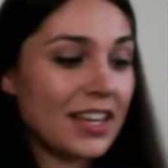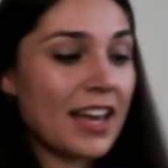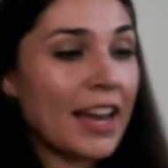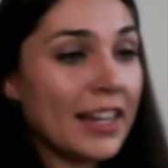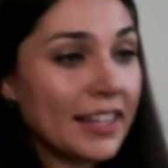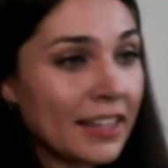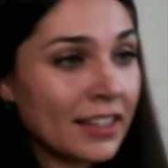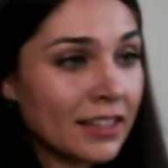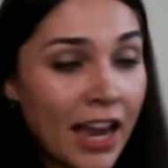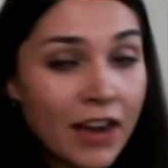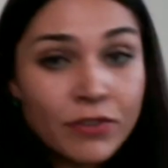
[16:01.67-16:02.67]
I
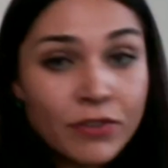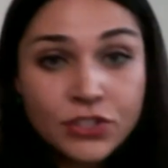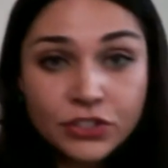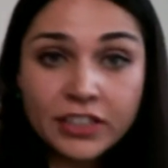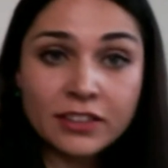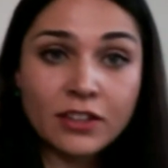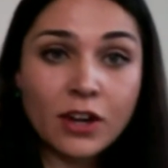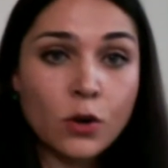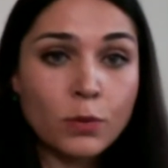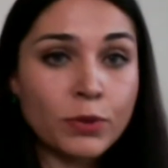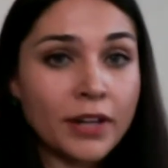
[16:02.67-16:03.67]
have a screen
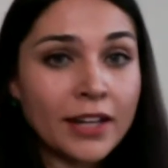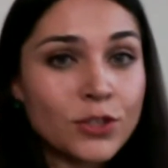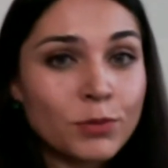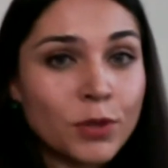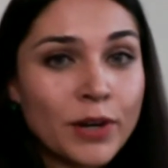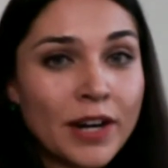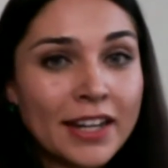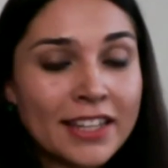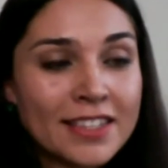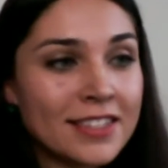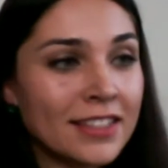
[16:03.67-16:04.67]
open next to me where I
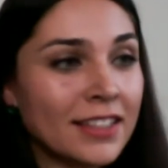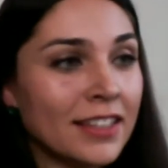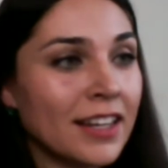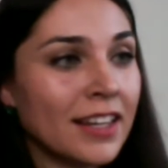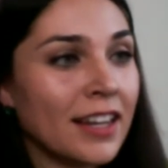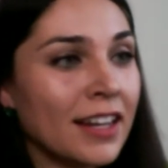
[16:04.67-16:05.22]
can see